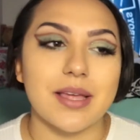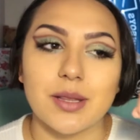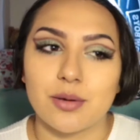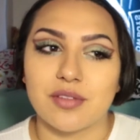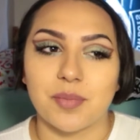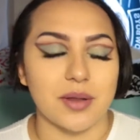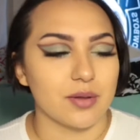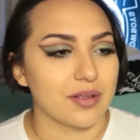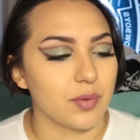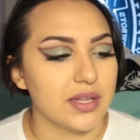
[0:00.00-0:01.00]
is like a little
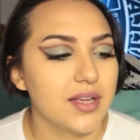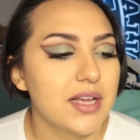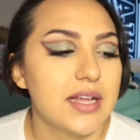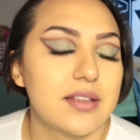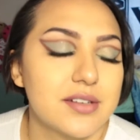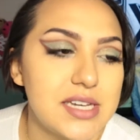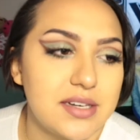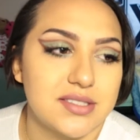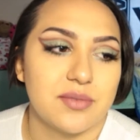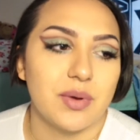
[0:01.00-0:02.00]
sprinkle of one, a little
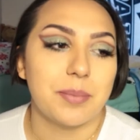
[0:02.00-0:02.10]
taste of